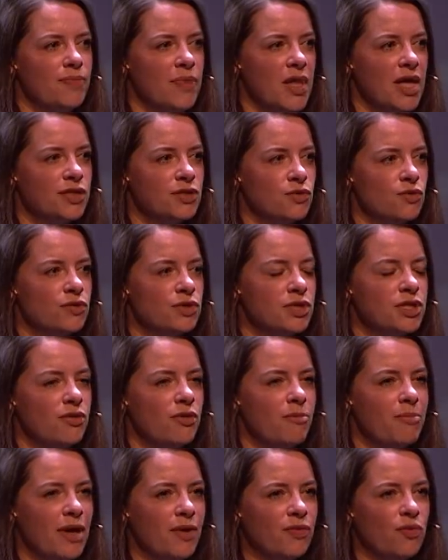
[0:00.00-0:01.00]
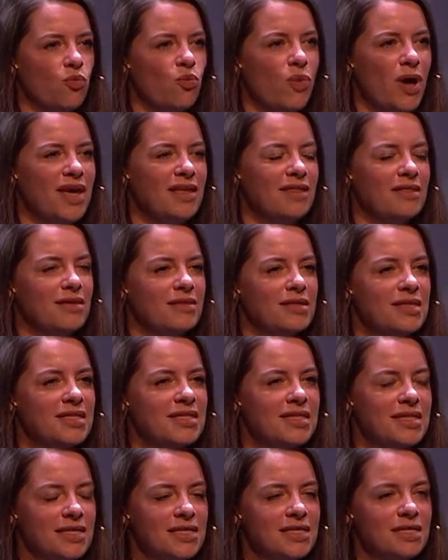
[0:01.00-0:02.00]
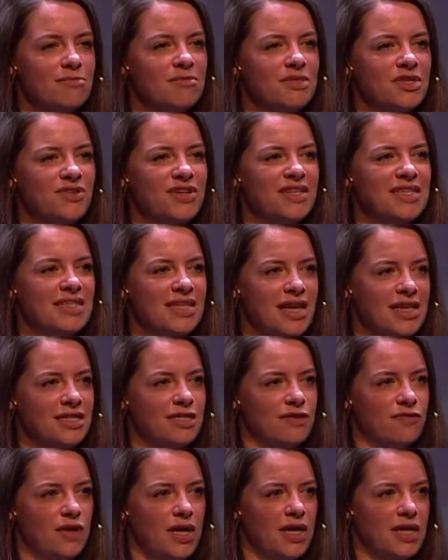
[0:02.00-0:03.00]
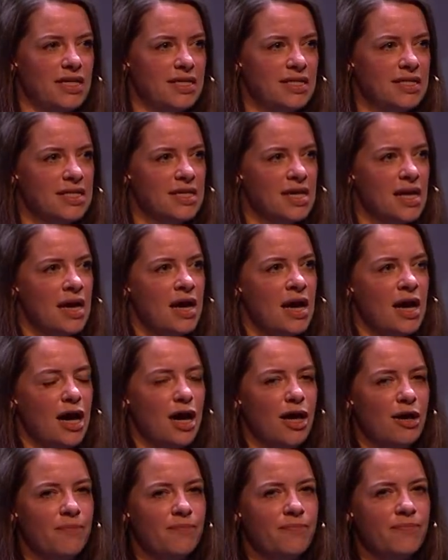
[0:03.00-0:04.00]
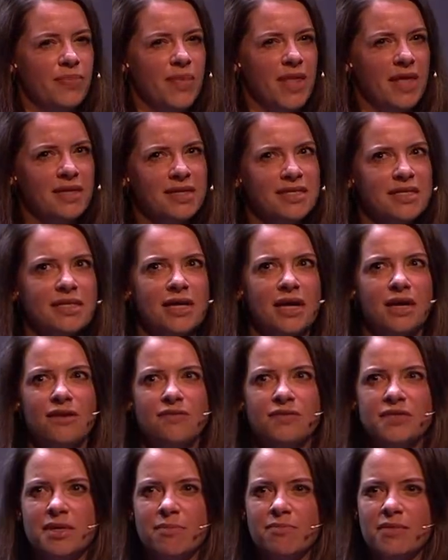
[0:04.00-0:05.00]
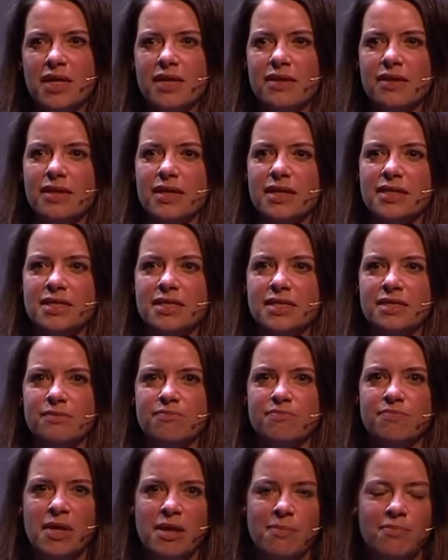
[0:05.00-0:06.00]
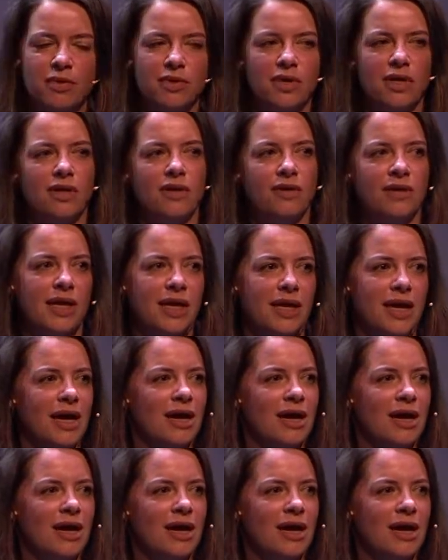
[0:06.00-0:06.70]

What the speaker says: It's also about the way that the systems are incentivized. And this is kind of something that people are looking